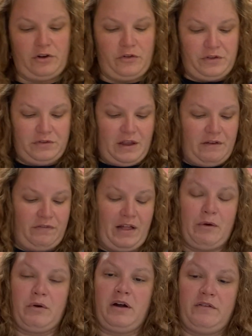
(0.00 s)
are the state
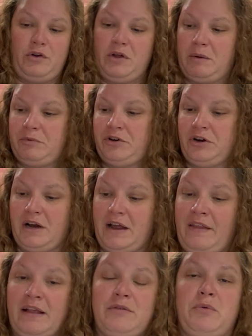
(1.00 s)
flower of New Hampshire,
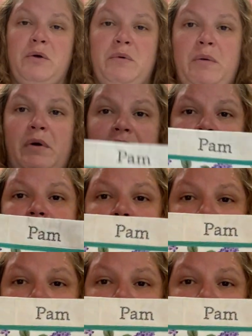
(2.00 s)
and that's where we were.